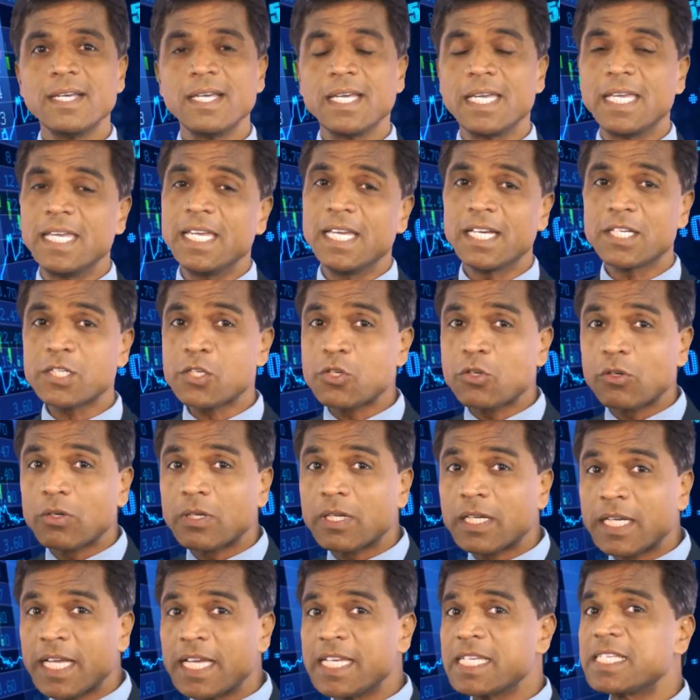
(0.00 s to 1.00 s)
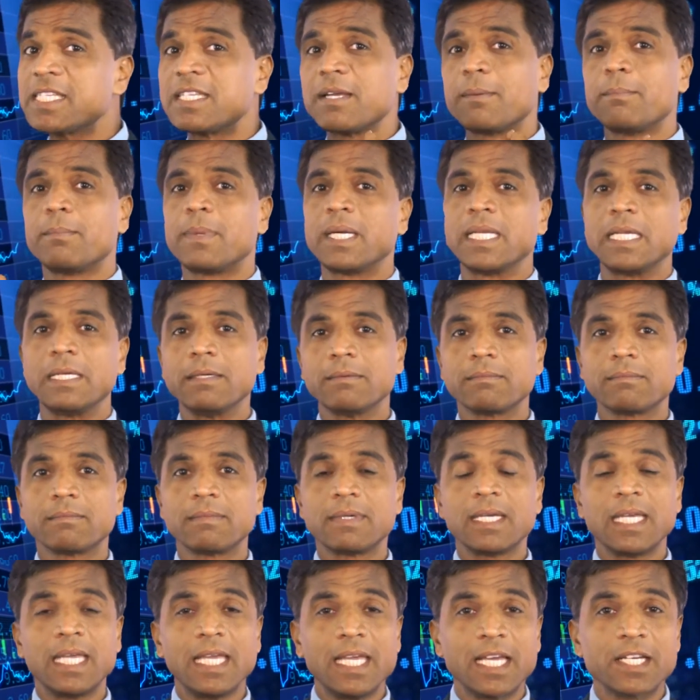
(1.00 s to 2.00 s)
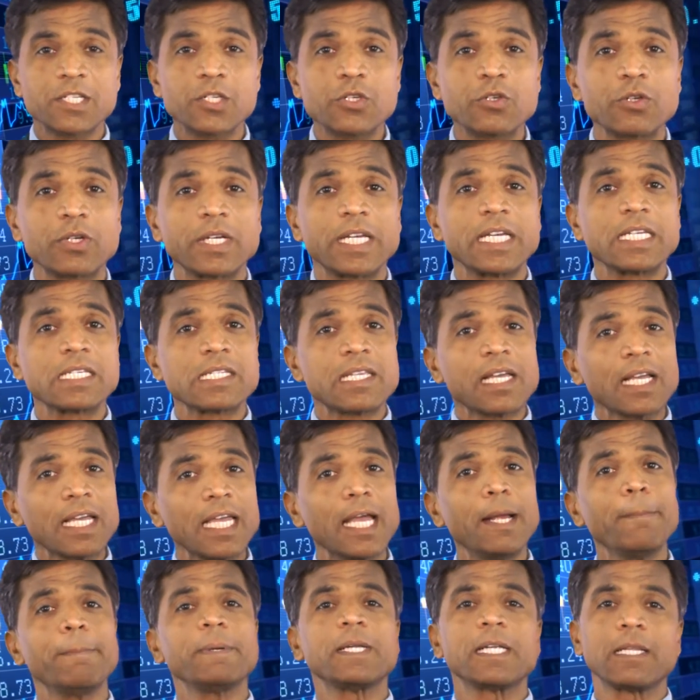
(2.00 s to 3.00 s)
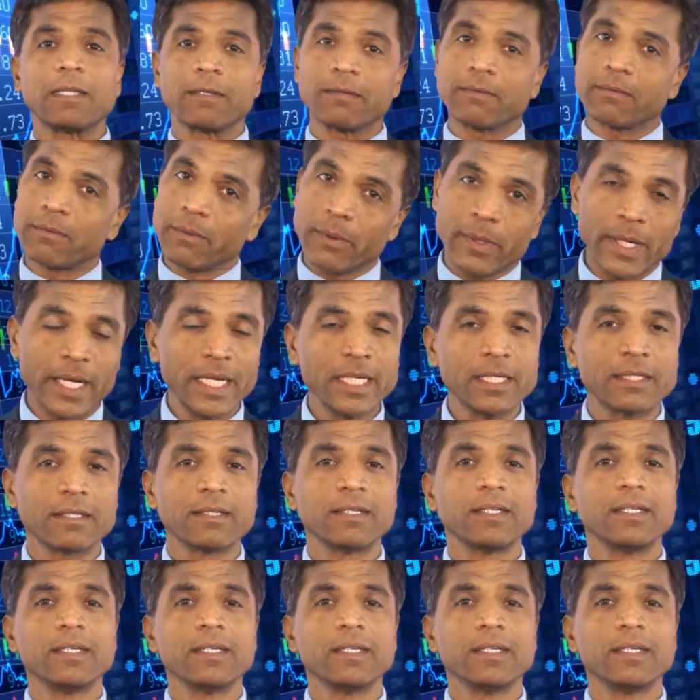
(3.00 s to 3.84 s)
he has to raise the money, he has to raise the capital, right?